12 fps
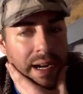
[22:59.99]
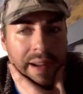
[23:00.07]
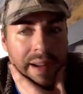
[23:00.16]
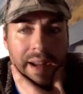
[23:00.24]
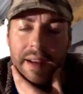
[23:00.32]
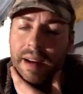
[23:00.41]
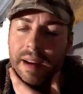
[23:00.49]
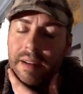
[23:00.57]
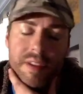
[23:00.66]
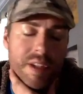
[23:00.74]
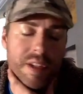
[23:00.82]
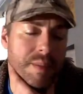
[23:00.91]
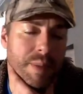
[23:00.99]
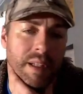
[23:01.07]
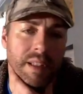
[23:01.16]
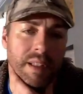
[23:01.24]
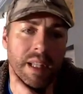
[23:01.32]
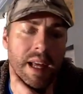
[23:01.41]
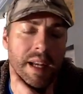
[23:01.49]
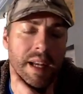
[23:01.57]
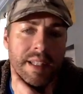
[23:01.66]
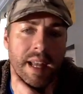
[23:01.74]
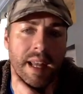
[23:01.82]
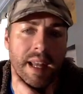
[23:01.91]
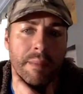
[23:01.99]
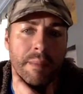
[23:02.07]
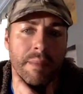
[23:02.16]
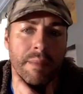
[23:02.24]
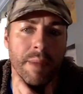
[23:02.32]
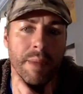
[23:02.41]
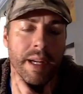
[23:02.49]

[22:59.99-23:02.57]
And I've just spent a lot of time